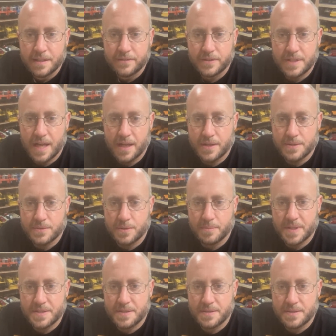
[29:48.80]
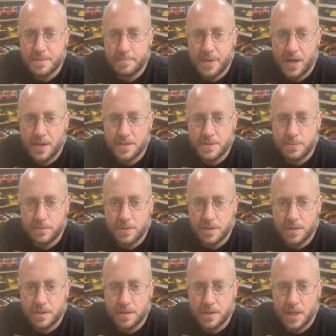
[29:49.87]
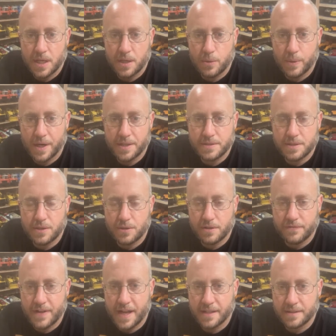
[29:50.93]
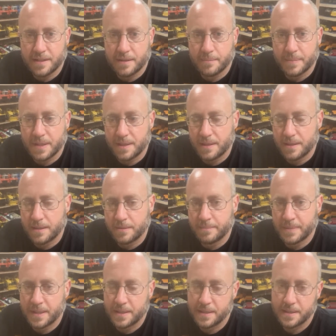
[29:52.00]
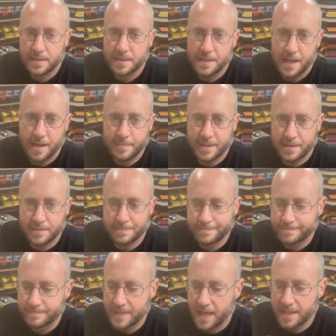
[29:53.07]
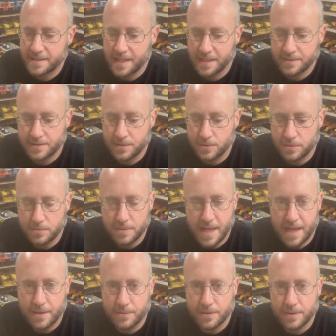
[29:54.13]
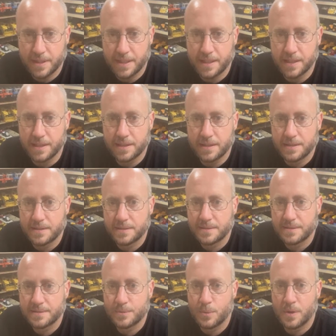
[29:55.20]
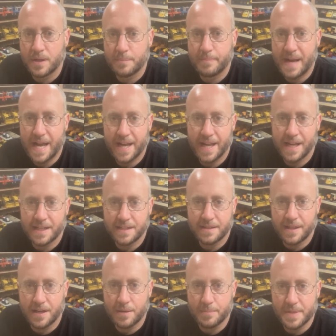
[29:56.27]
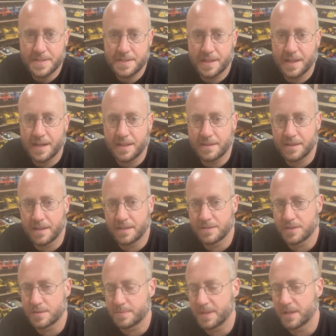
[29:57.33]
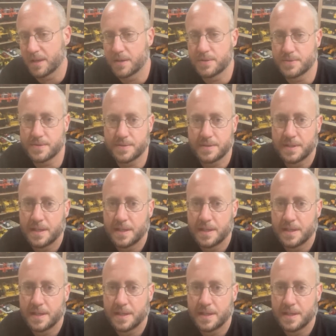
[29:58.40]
Tonkas were missing some parts. Where did you go to find them? I mean, I tend to not really buy any that are missing anything, just because